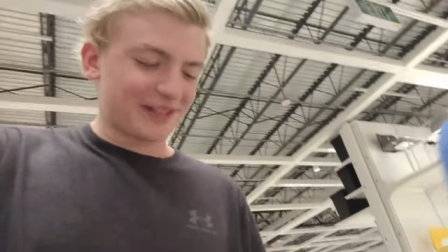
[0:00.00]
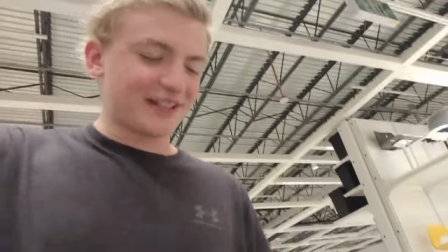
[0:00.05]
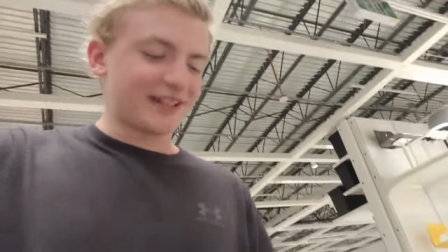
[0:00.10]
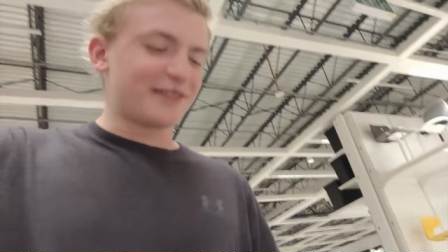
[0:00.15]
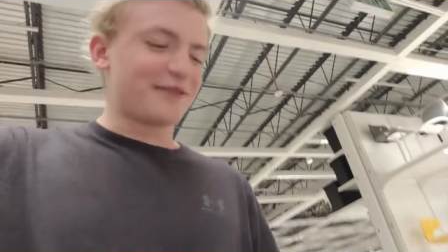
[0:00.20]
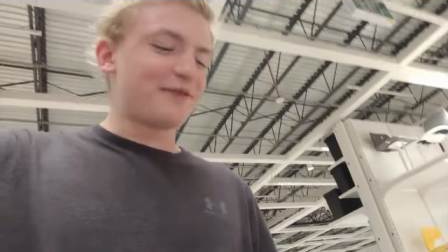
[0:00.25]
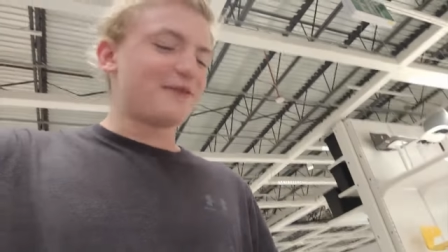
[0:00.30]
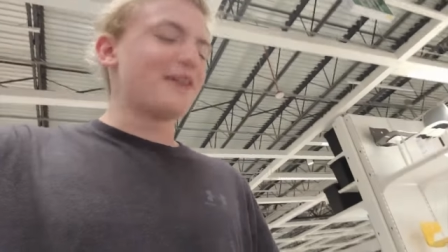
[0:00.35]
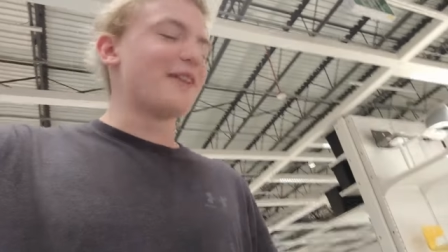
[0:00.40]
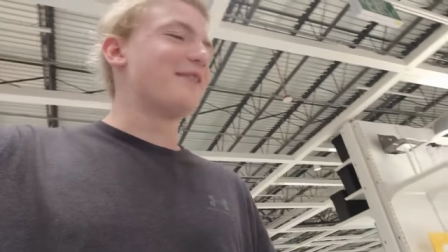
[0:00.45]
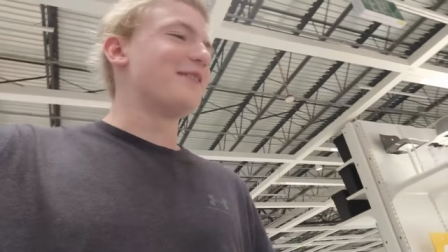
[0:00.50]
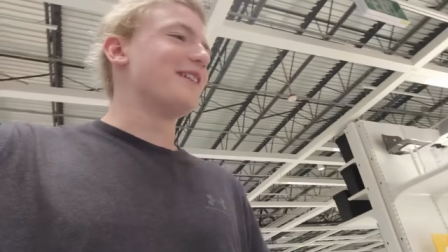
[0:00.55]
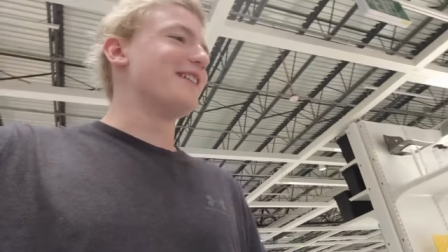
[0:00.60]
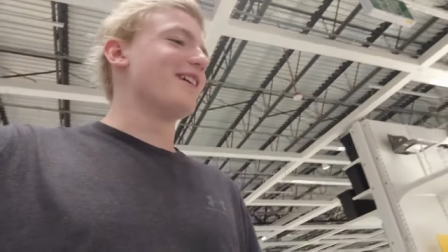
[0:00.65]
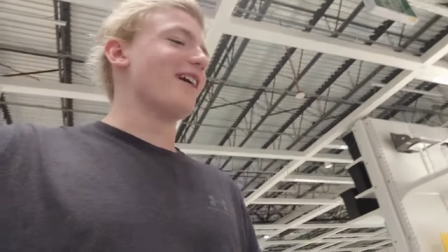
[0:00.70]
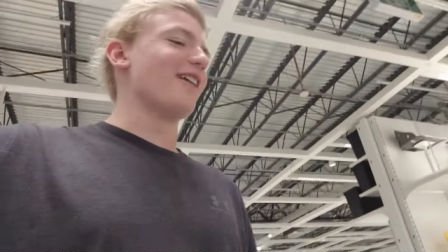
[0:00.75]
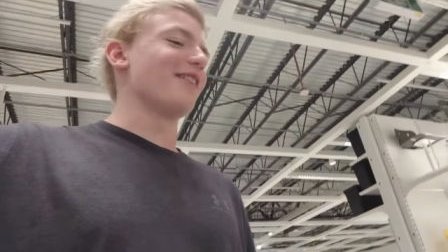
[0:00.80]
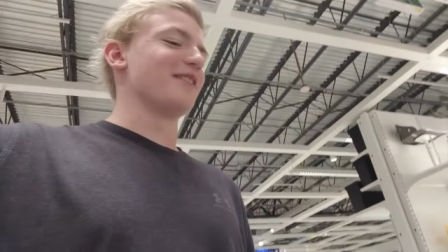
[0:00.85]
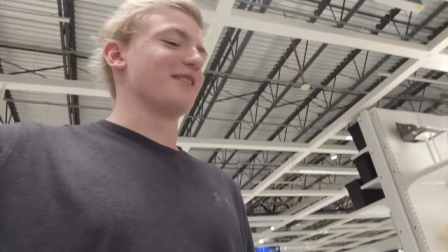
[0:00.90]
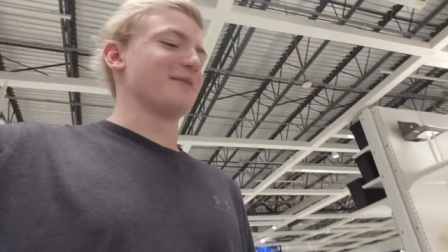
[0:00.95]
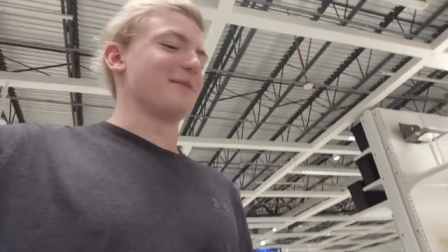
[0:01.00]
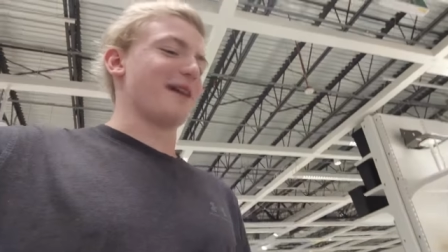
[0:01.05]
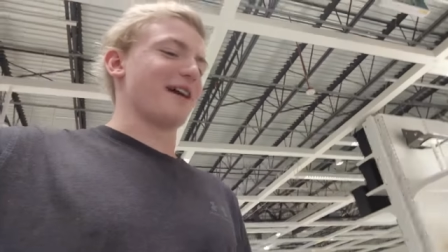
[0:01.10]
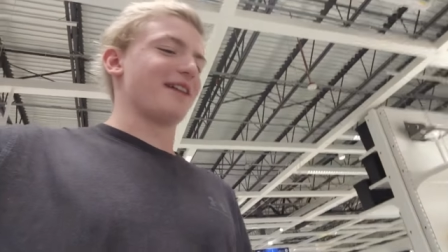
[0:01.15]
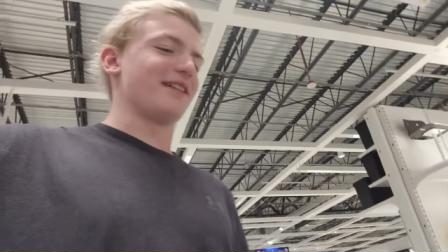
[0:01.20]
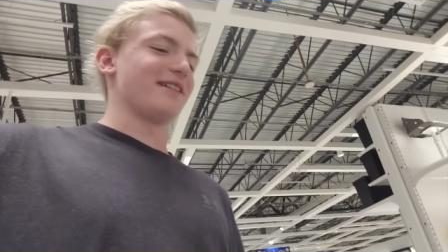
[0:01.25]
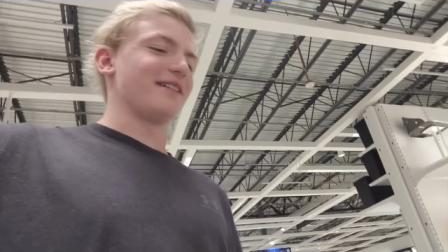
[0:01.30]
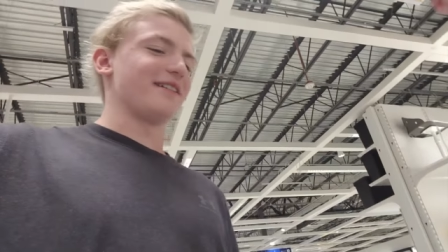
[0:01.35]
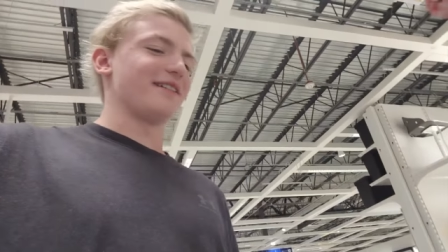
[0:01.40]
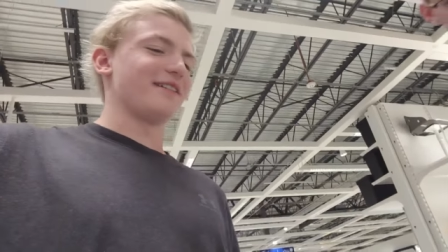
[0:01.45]
this is fifty dollars,
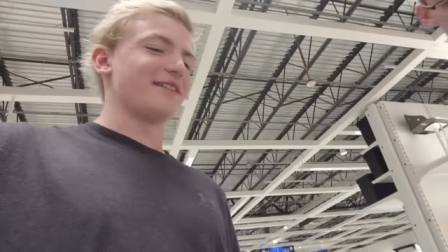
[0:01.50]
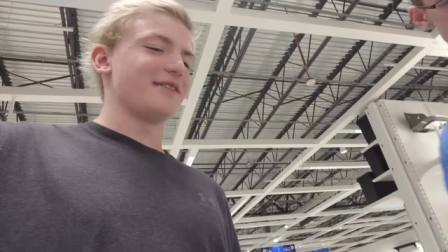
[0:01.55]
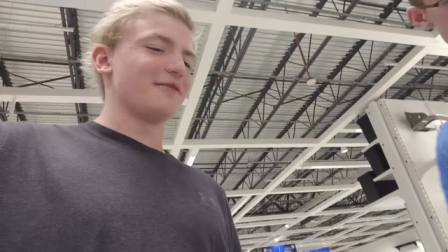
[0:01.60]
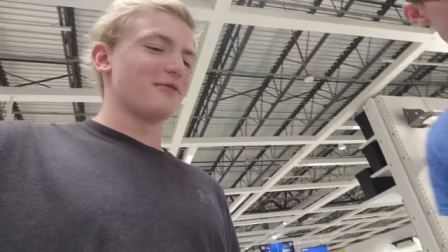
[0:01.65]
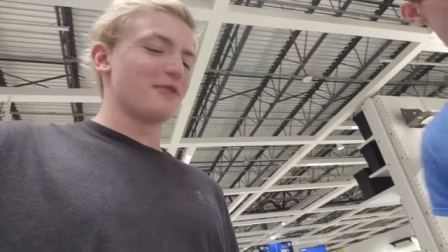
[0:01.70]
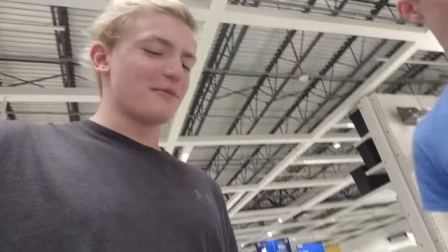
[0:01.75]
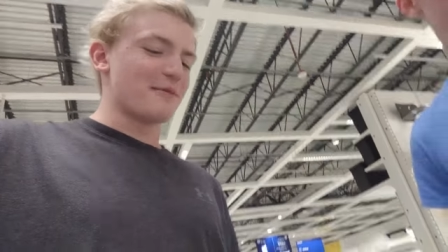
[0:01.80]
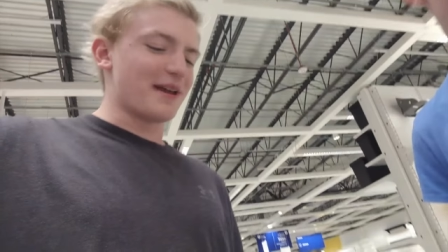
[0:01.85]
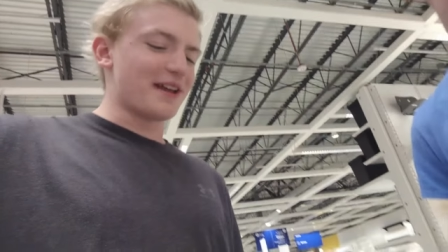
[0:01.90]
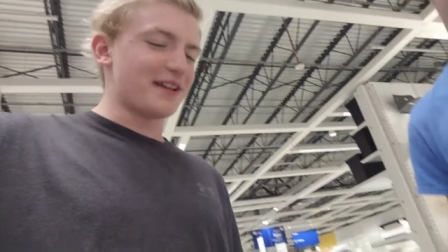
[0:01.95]
Matt. Oh, what